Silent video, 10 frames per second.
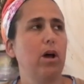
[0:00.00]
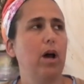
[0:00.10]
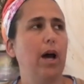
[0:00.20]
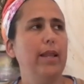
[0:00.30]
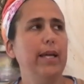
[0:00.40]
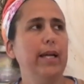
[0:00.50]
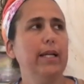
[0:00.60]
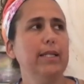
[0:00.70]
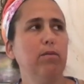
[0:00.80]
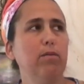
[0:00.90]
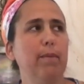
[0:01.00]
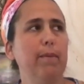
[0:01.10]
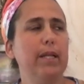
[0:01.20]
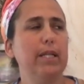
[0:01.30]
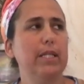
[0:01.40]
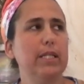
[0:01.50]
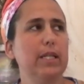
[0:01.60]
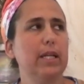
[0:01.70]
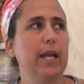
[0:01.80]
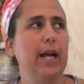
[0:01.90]
I think it's a woman that's just
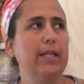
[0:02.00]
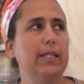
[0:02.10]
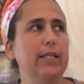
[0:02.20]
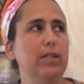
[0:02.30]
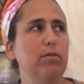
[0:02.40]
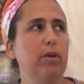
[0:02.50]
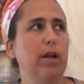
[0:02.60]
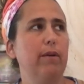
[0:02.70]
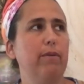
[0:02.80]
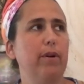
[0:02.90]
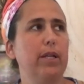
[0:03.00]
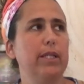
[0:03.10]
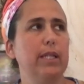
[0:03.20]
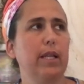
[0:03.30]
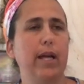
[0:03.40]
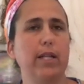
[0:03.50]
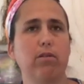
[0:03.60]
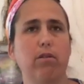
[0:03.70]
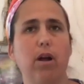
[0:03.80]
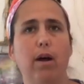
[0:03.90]
connected to whatever it is that lights
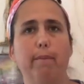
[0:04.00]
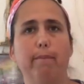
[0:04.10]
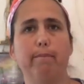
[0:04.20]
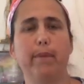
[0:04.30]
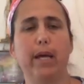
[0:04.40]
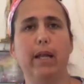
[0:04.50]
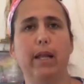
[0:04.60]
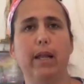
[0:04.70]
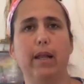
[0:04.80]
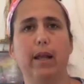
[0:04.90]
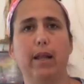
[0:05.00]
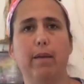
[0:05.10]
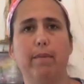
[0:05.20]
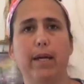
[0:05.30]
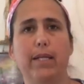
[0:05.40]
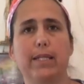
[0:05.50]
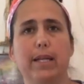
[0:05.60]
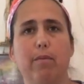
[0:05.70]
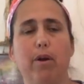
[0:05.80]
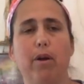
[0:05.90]
her up, and then makes it
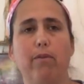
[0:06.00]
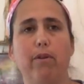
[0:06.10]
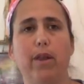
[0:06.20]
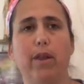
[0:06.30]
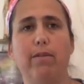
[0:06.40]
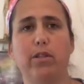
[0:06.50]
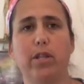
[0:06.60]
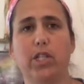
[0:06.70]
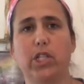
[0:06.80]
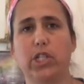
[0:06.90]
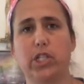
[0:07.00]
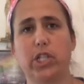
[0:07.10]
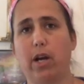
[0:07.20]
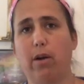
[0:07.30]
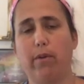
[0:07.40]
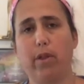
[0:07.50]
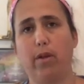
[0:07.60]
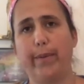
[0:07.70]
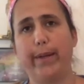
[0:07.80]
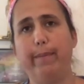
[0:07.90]
a part of her life so that she can share it with
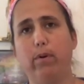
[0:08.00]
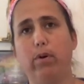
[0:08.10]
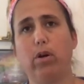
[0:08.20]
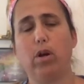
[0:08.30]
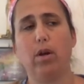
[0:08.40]
other people.